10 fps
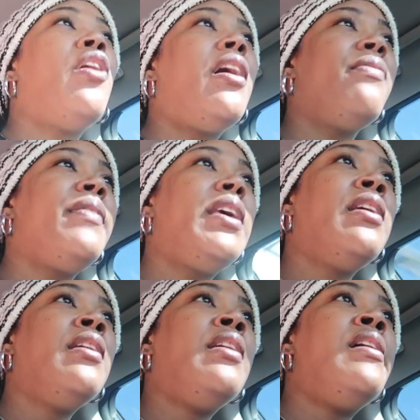coffee
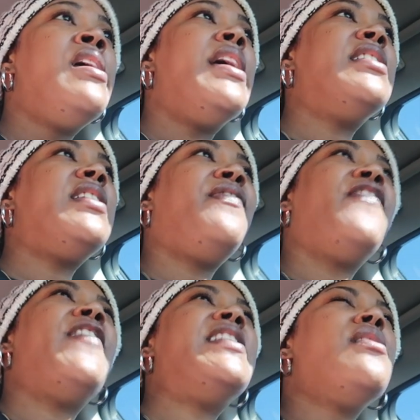and stuff
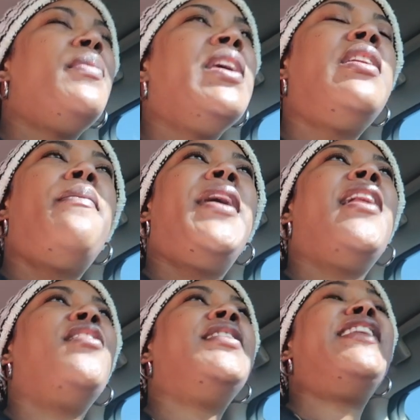your face and be in your
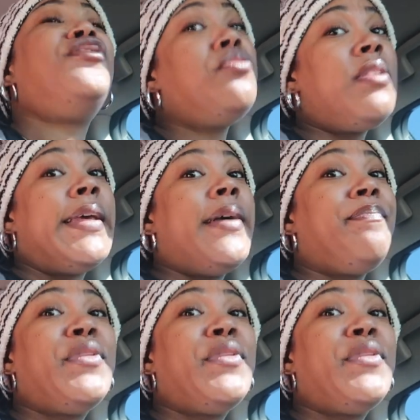bed all day, do that.